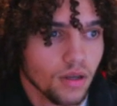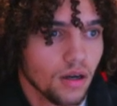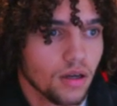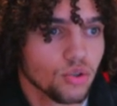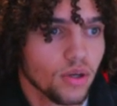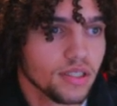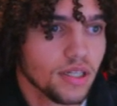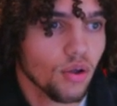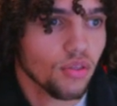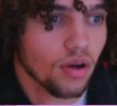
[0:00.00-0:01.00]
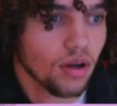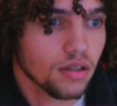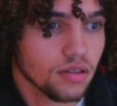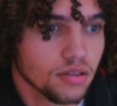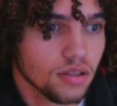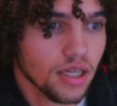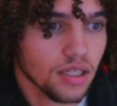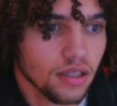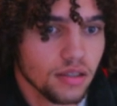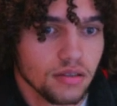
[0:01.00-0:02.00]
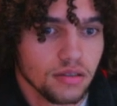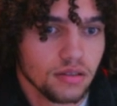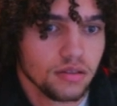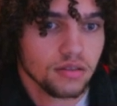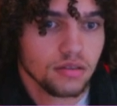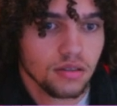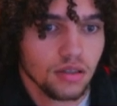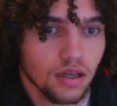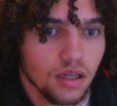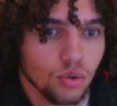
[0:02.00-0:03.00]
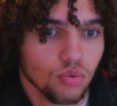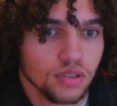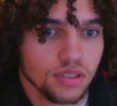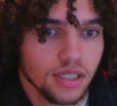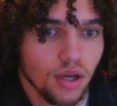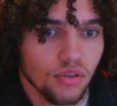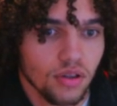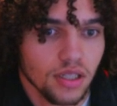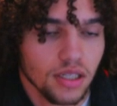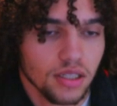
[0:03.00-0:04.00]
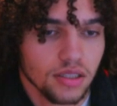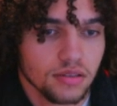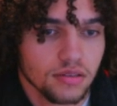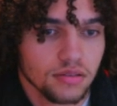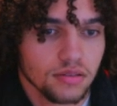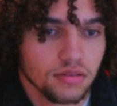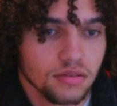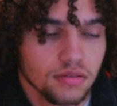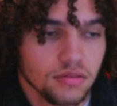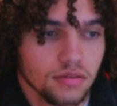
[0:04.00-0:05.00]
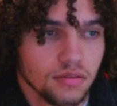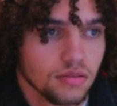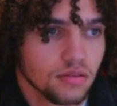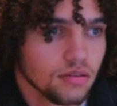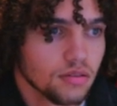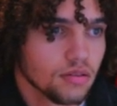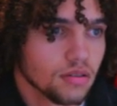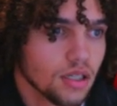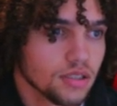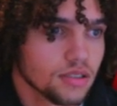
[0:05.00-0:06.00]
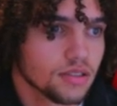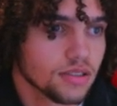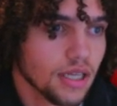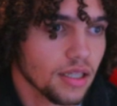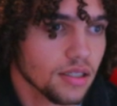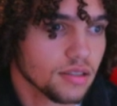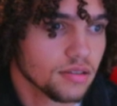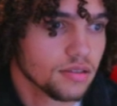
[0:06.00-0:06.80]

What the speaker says: Do I need health on Lele? I don't really need health on Lele. Because it's Salic.